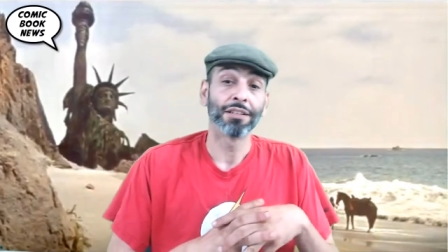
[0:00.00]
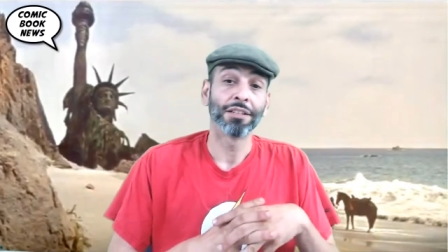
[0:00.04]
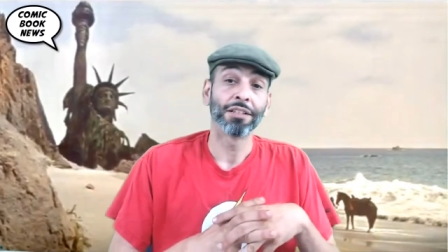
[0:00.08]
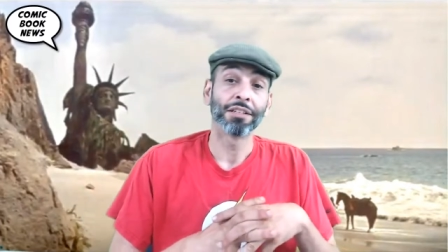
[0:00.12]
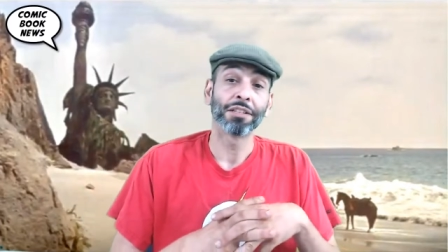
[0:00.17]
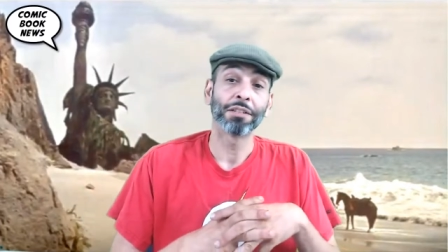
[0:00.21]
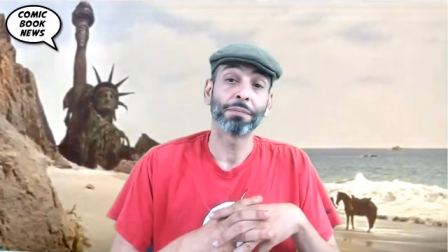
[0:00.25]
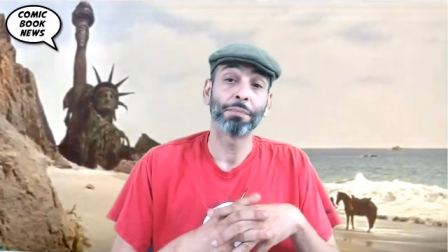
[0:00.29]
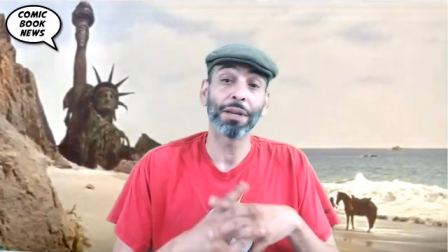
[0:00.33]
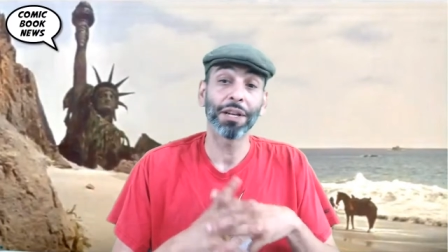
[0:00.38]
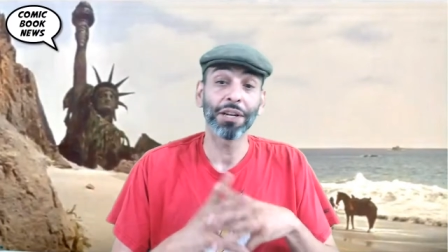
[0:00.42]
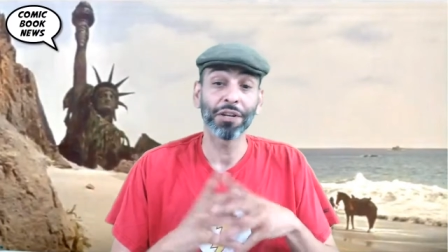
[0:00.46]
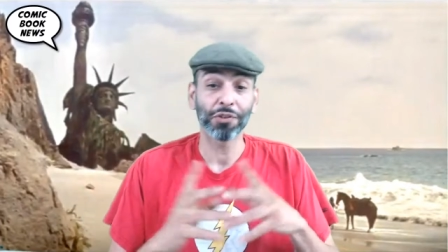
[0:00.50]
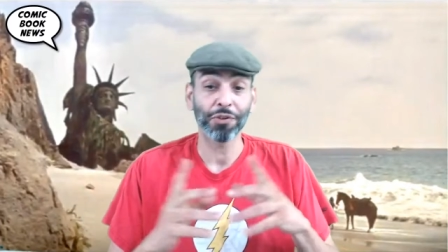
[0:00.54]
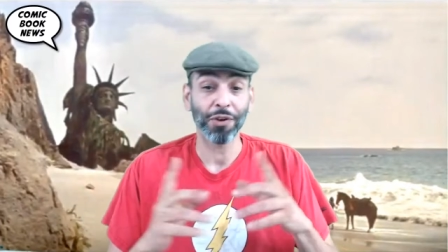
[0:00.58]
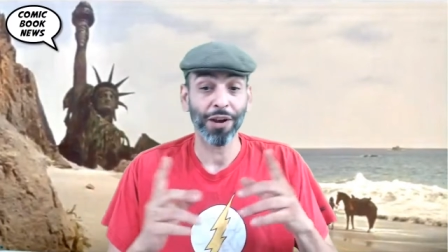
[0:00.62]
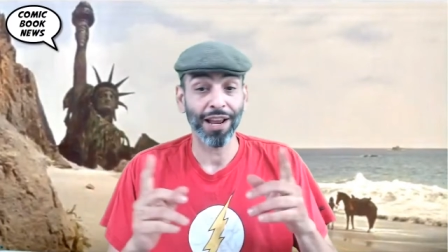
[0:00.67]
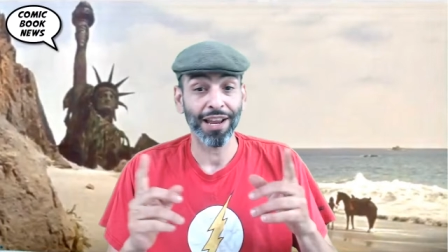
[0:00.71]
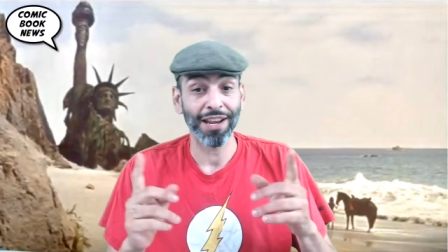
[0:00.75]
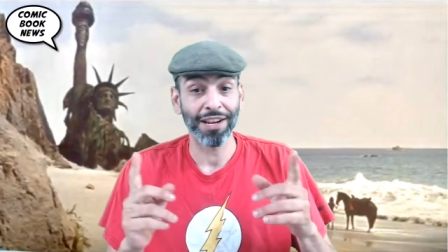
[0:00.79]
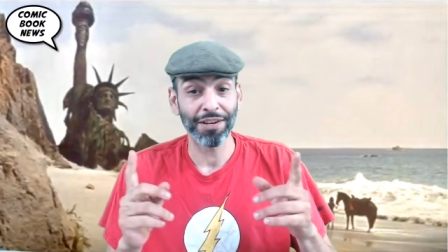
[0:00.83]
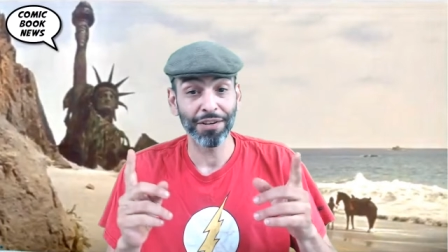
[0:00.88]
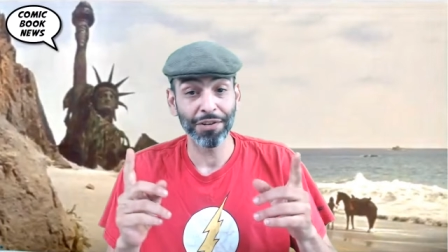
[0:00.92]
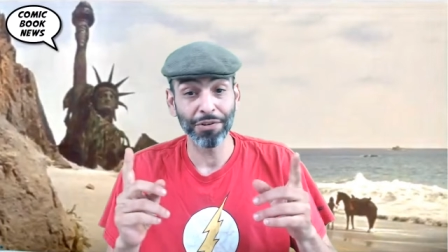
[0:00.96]
Speaking of
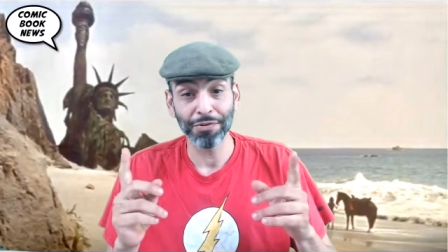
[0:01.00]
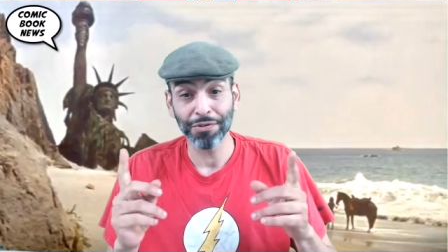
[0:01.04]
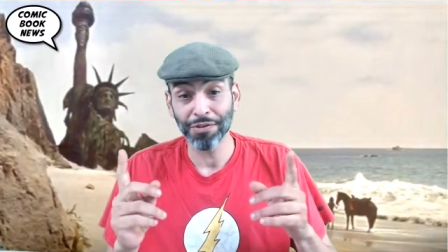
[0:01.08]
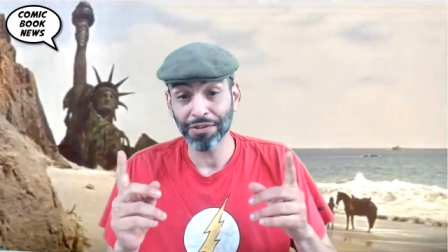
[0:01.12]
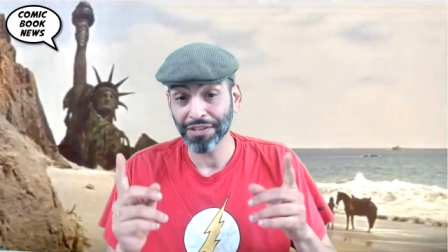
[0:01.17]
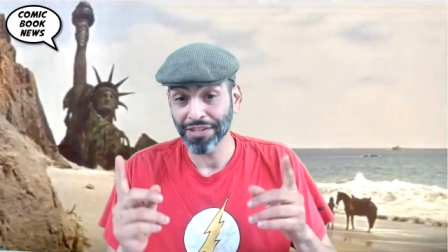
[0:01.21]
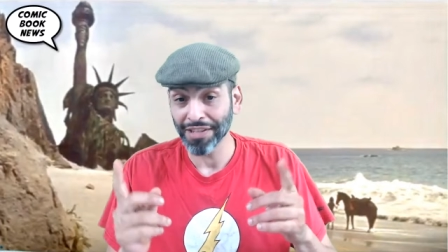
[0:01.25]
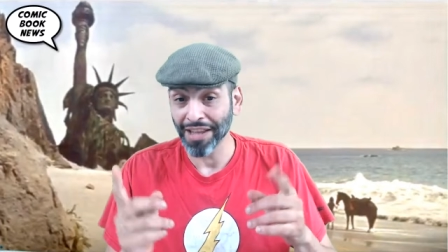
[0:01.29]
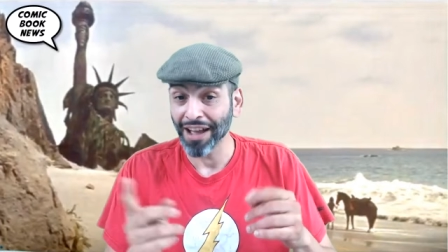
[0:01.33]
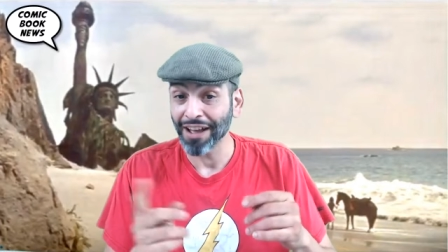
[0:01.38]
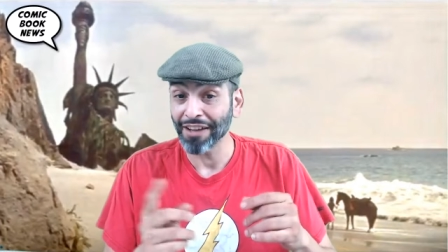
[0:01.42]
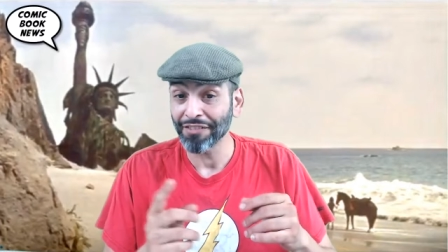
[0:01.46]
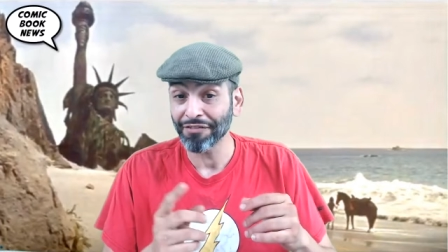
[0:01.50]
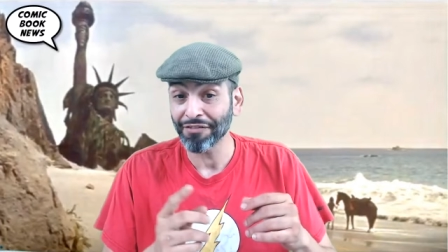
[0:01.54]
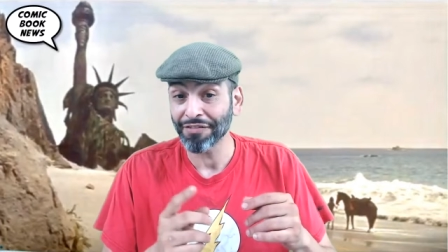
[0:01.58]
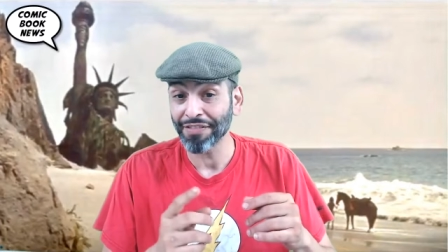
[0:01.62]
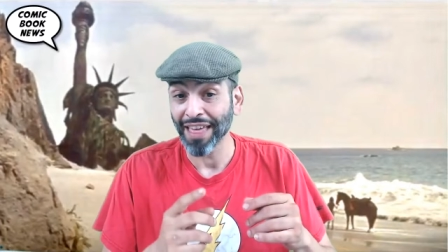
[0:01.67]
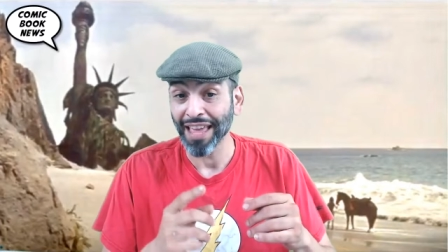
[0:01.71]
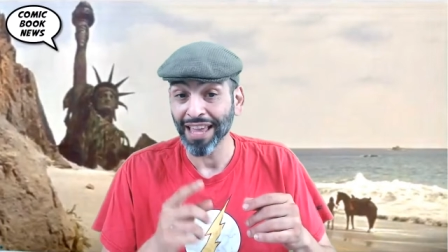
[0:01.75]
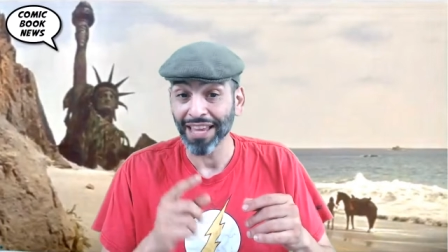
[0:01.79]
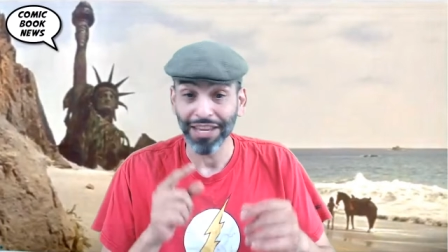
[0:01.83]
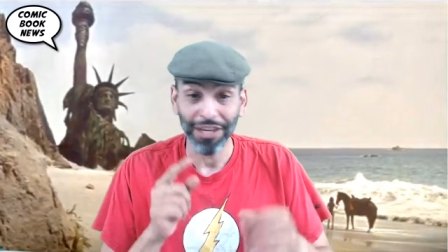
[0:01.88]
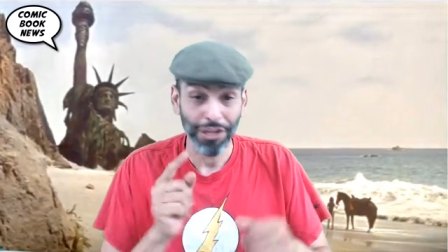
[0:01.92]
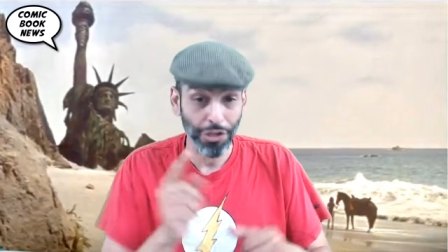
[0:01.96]
trying new stuff, thank